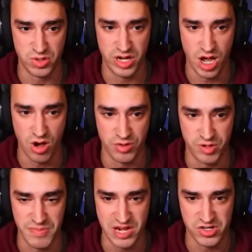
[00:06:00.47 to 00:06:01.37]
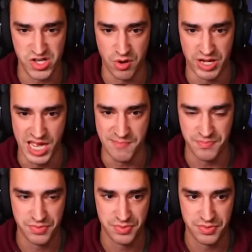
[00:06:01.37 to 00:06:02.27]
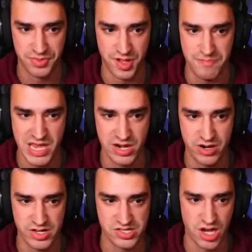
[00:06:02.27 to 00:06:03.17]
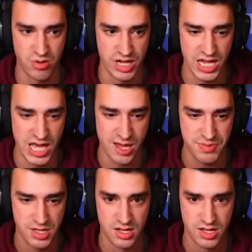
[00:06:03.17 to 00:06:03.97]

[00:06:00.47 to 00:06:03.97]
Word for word: boy, oh, the meter's going up. The meter is going up.